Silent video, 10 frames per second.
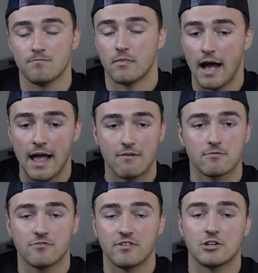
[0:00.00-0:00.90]
I have
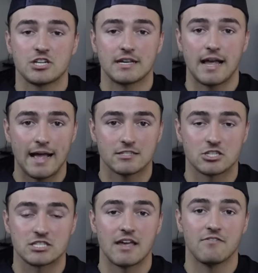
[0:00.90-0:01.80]
them finishing at
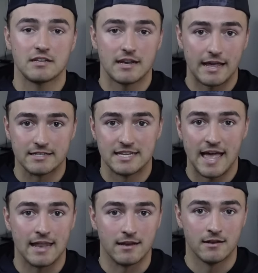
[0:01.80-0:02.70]
7-10.